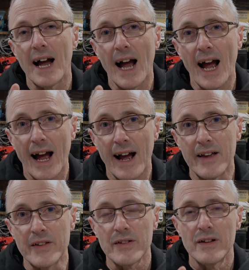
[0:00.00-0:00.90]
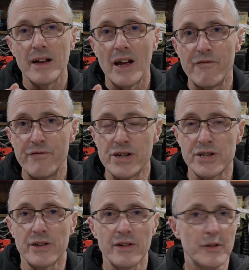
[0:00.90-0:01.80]
as
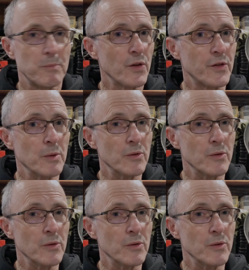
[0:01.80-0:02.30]
efficient as possible.